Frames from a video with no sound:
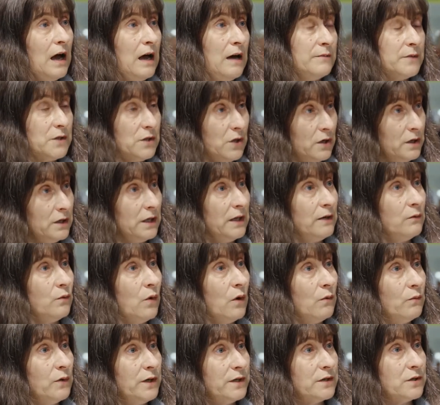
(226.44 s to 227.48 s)
certainly
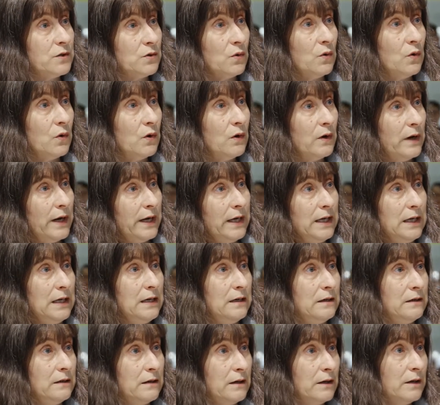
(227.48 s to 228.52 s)
what we saw
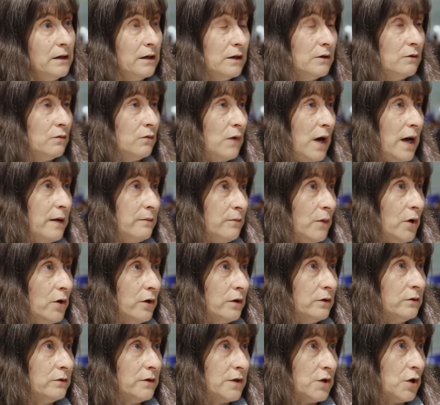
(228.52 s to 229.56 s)
in the rat
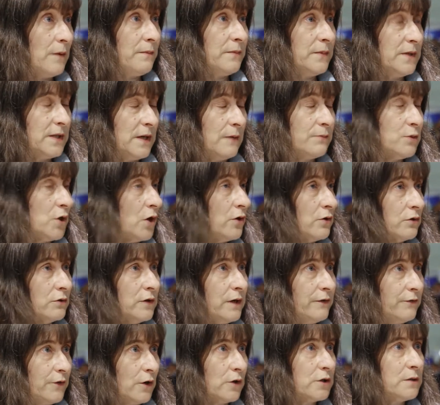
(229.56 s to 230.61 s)
model, subtotal
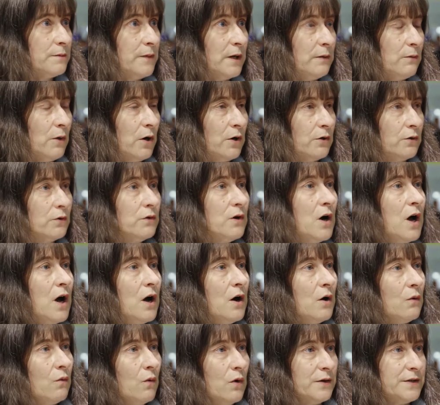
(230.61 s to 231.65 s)
nephrectomy model,
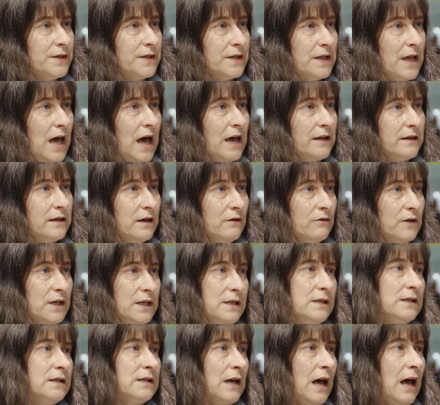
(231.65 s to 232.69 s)
was that there
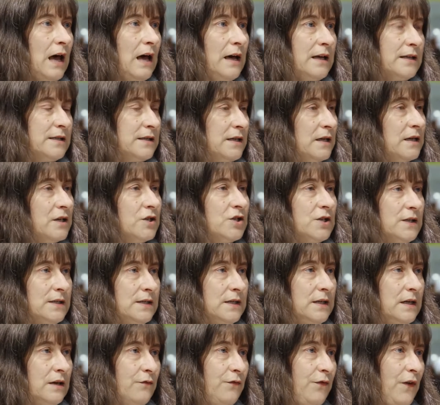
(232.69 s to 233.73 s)
is a
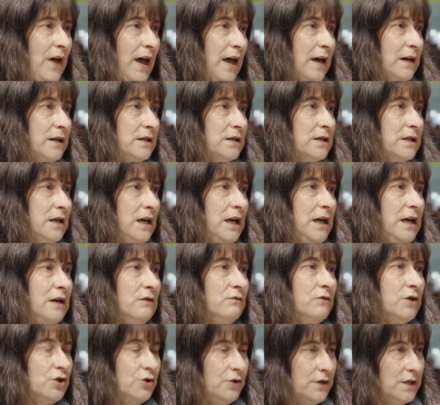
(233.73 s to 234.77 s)
synergistic effect
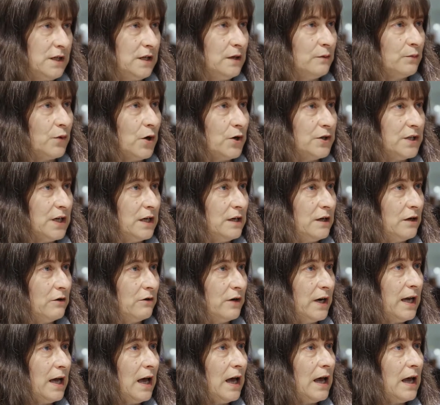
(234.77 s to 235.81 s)
in reducing
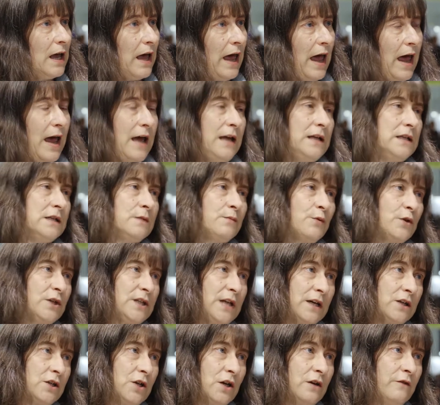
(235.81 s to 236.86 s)
proteinuria and
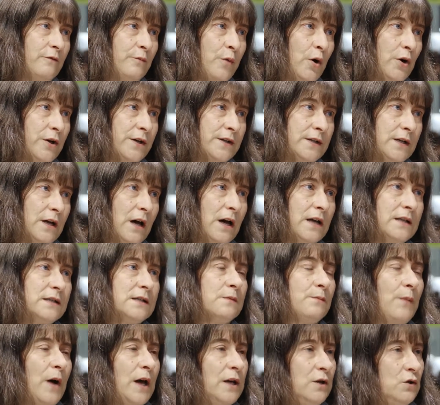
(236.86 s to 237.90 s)
protection of
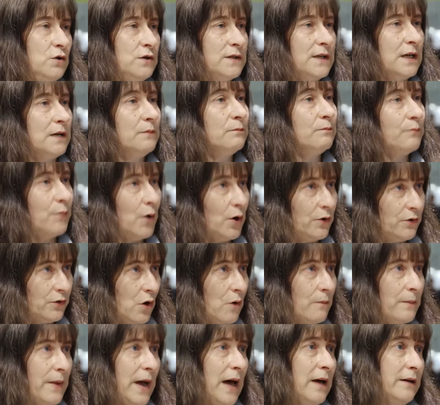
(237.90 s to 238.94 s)
podocytes by using both
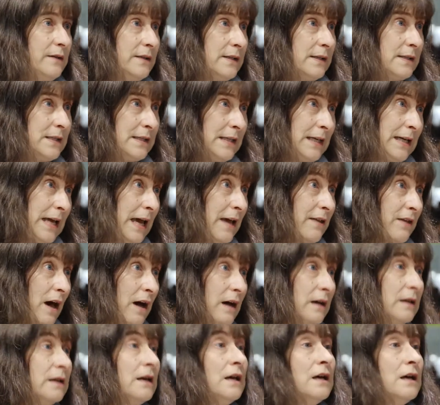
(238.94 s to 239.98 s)
compounds together